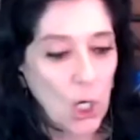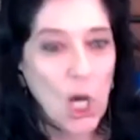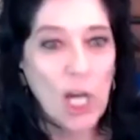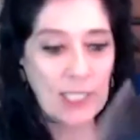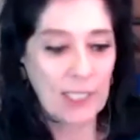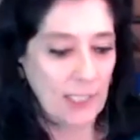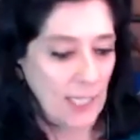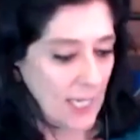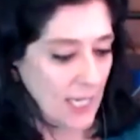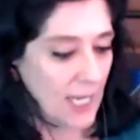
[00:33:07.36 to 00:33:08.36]

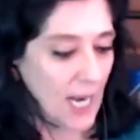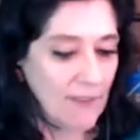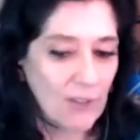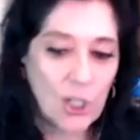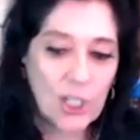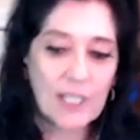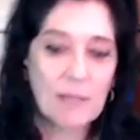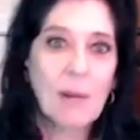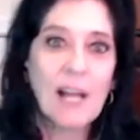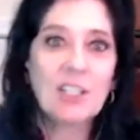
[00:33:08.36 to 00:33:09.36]
hook
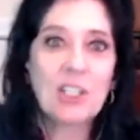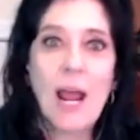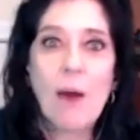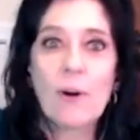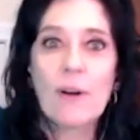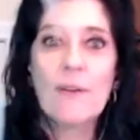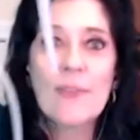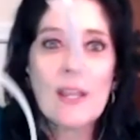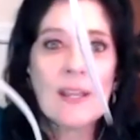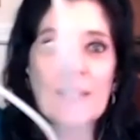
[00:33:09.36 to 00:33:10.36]
in my shower
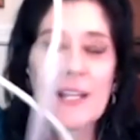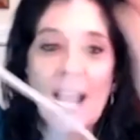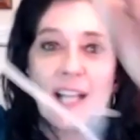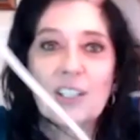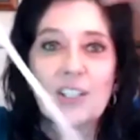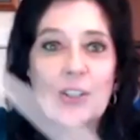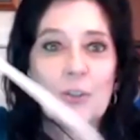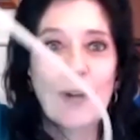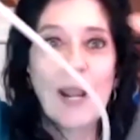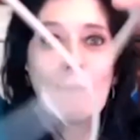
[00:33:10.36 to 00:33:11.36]
that I just
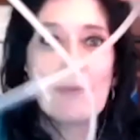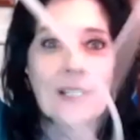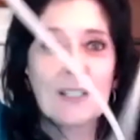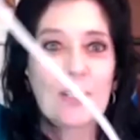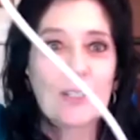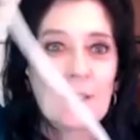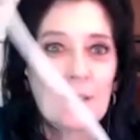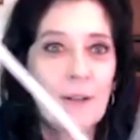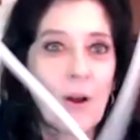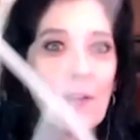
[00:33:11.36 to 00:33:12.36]
drape this
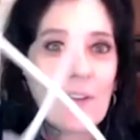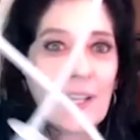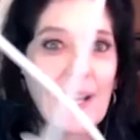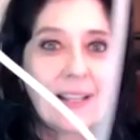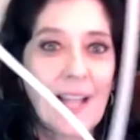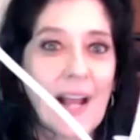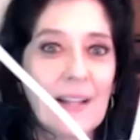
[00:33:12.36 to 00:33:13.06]
over like that.